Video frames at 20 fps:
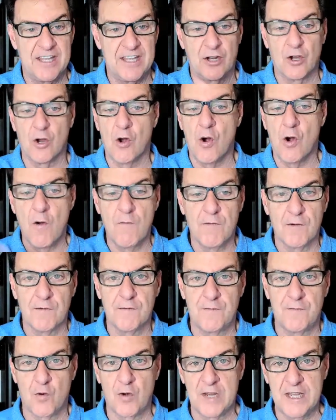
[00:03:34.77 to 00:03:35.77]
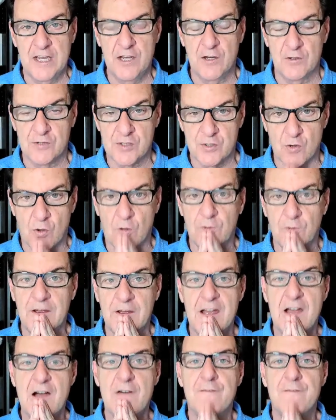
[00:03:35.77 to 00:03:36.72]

that are over 40 years old